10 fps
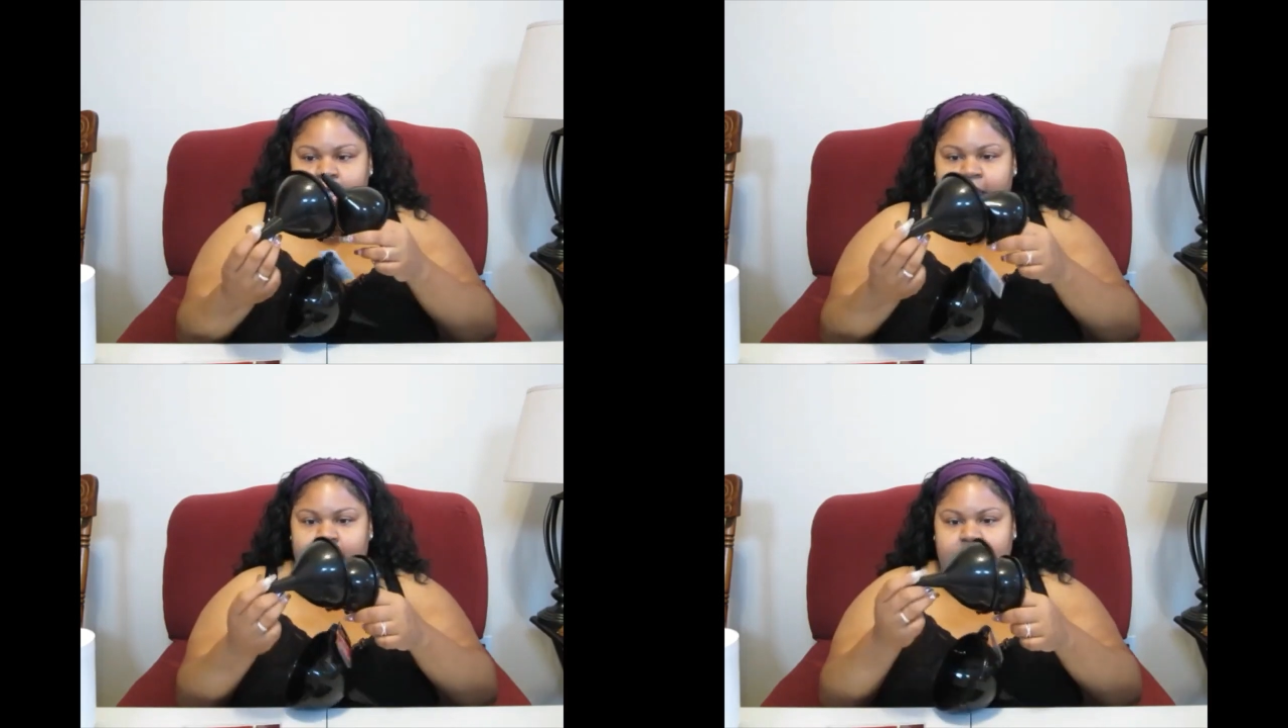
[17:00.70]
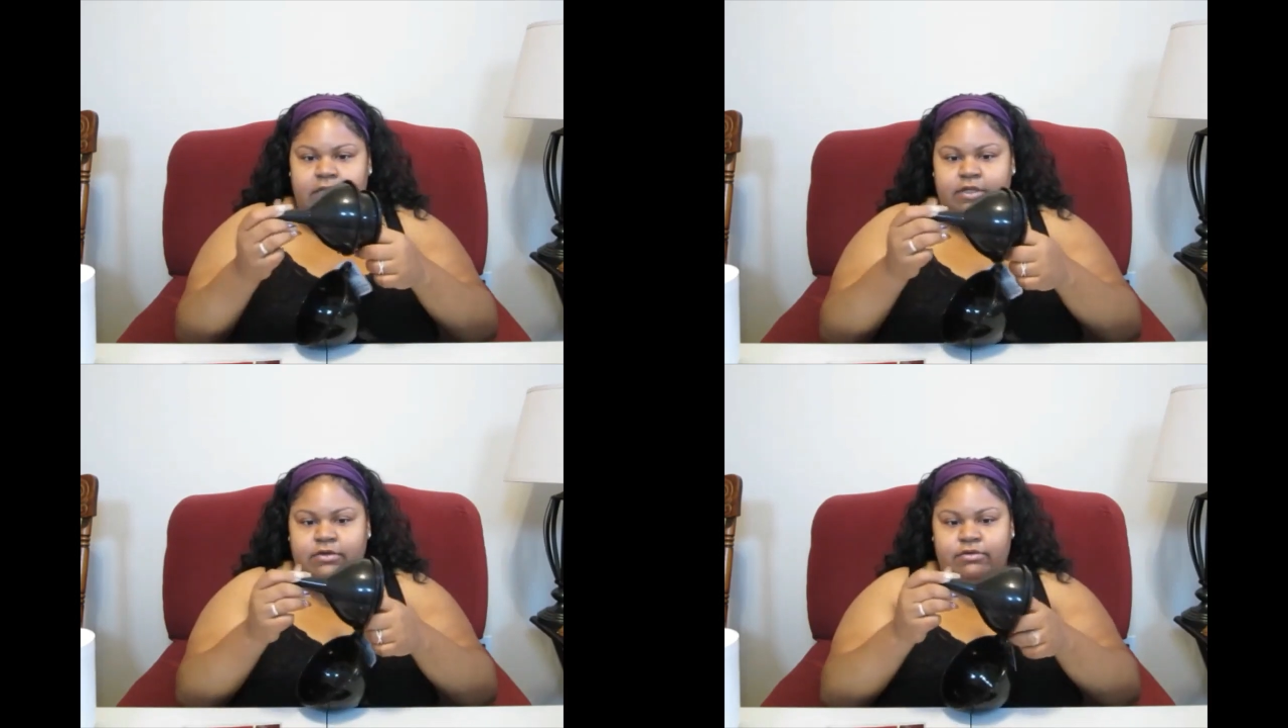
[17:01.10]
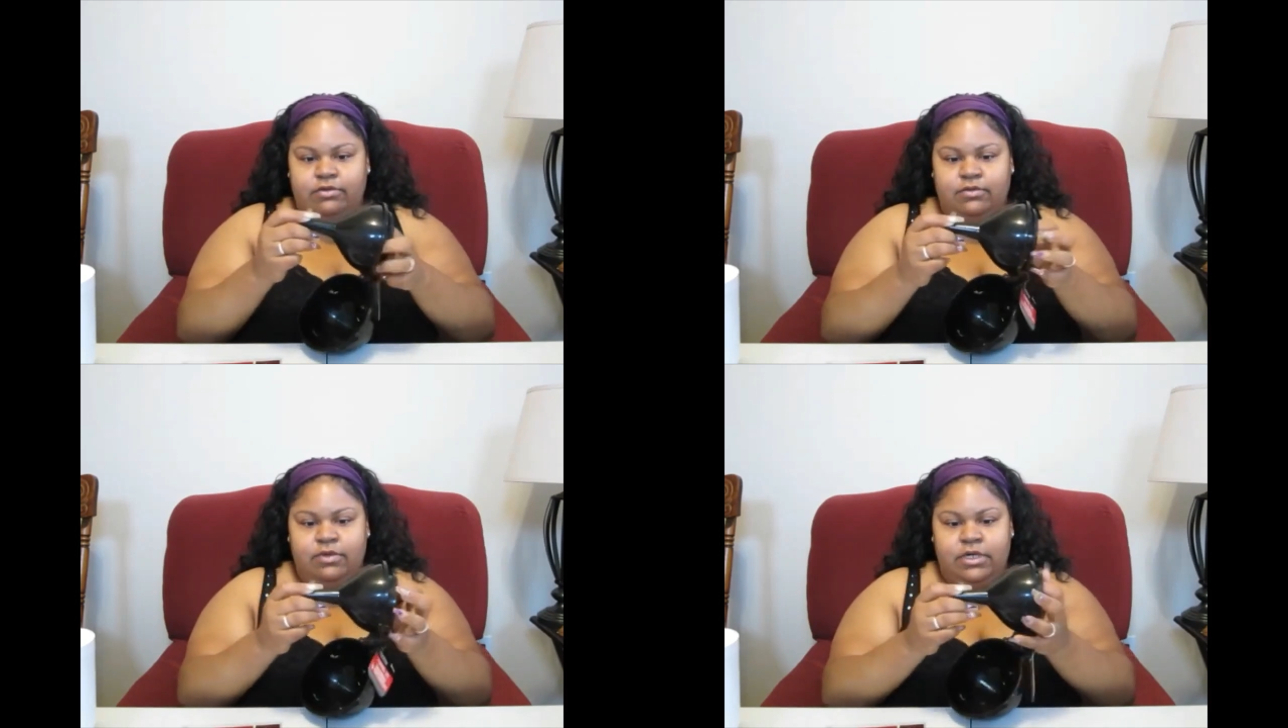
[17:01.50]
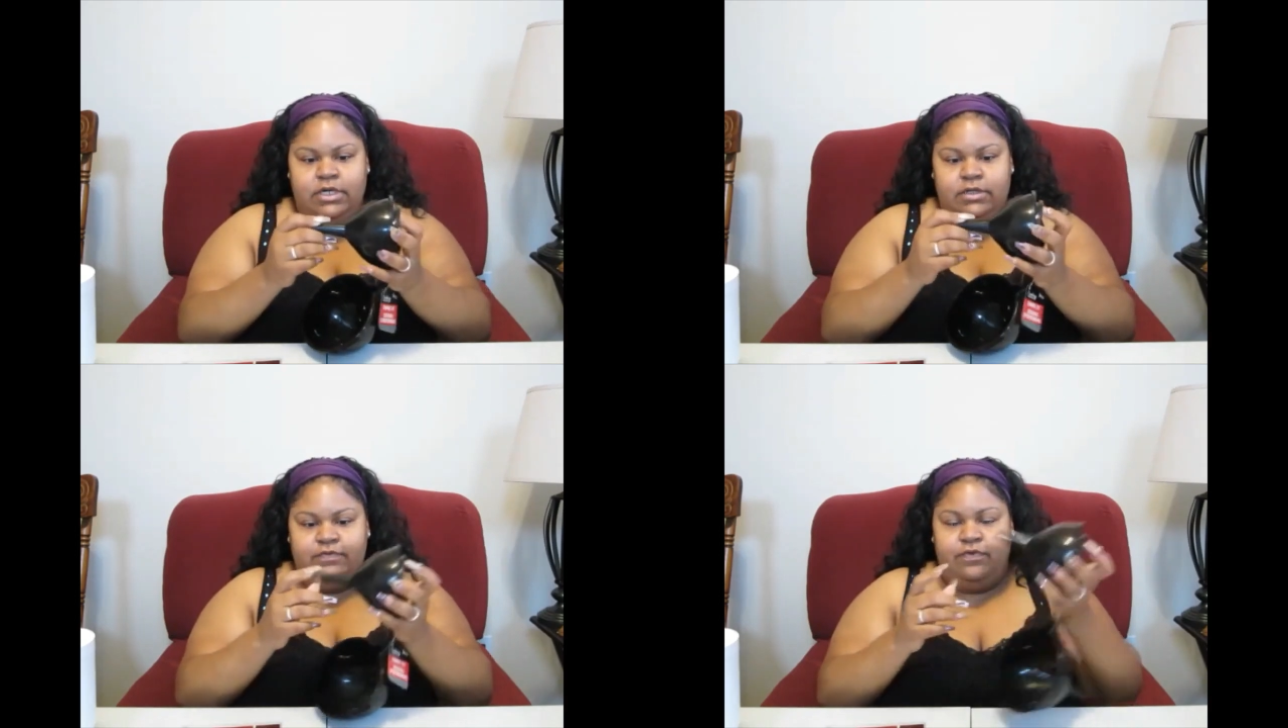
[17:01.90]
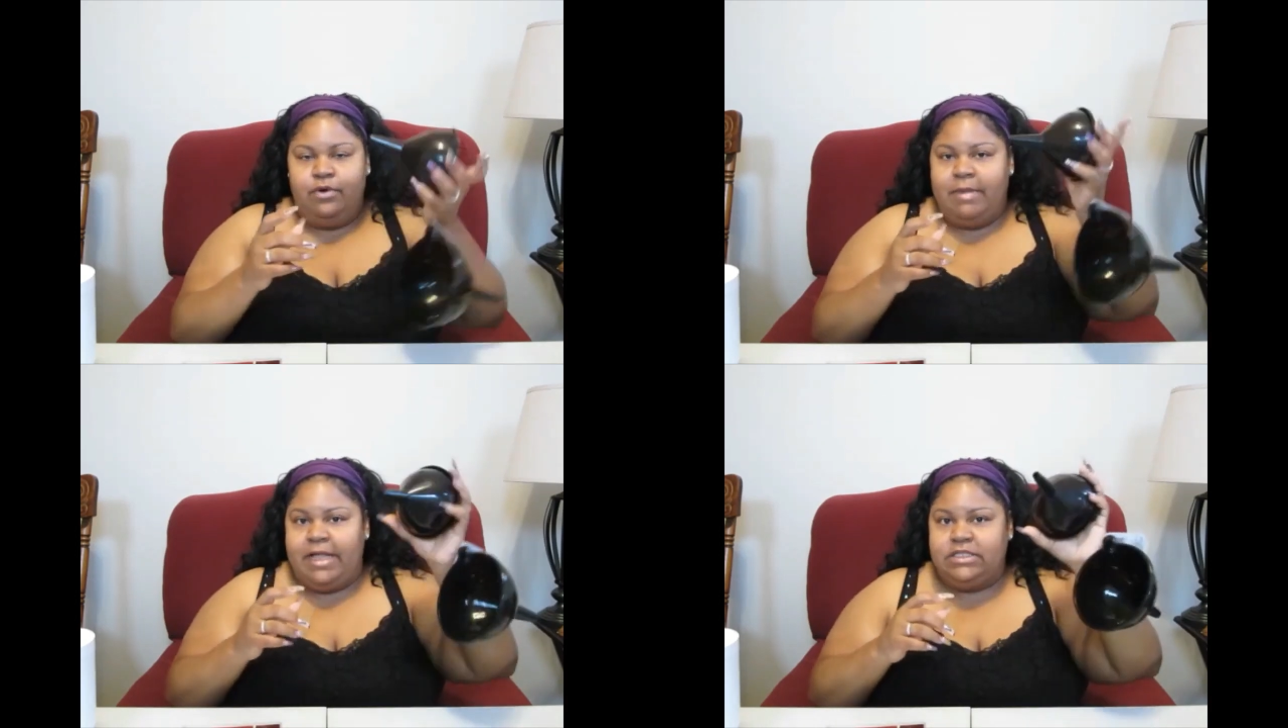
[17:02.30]
I can use one
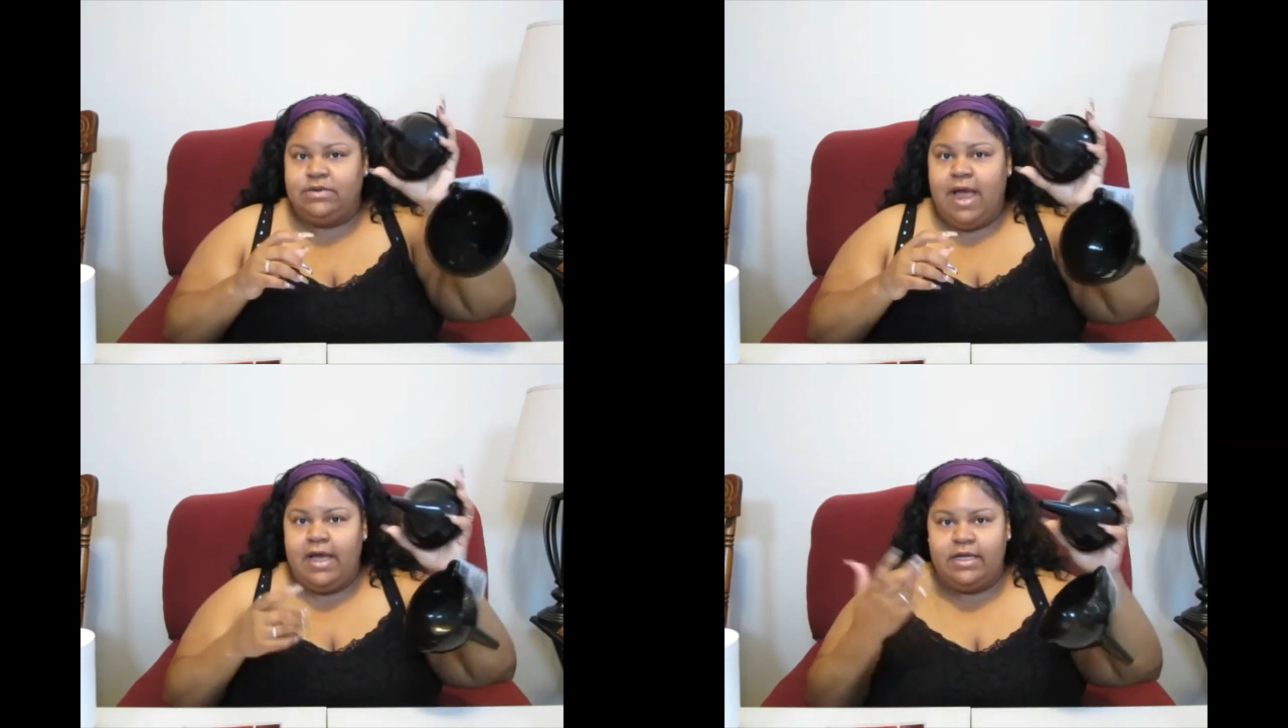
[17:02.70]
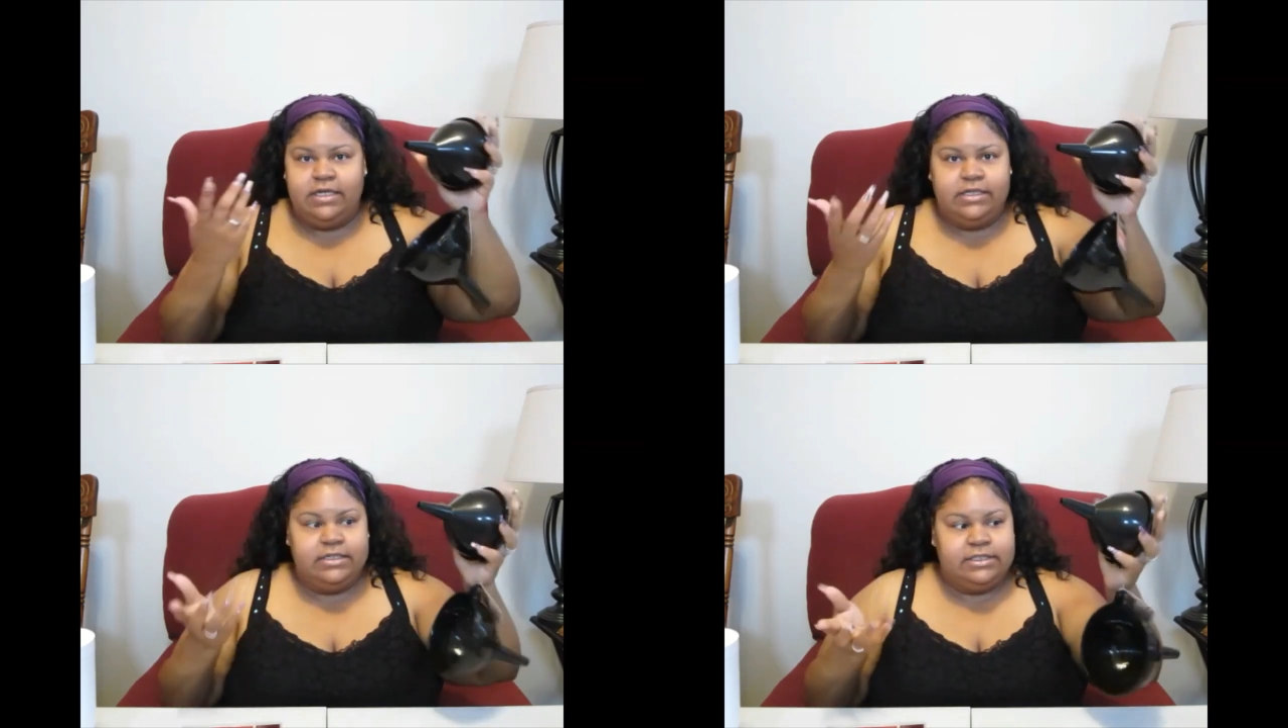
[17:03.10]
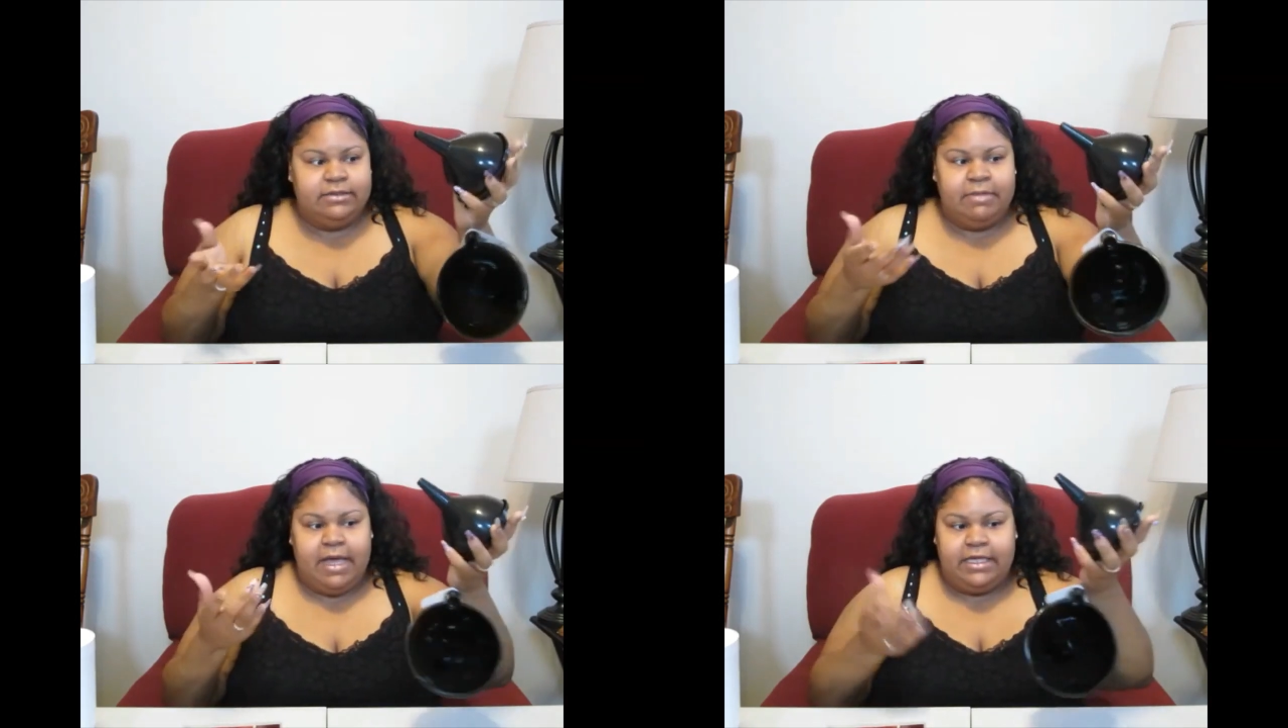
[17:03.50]
for my dry goods in my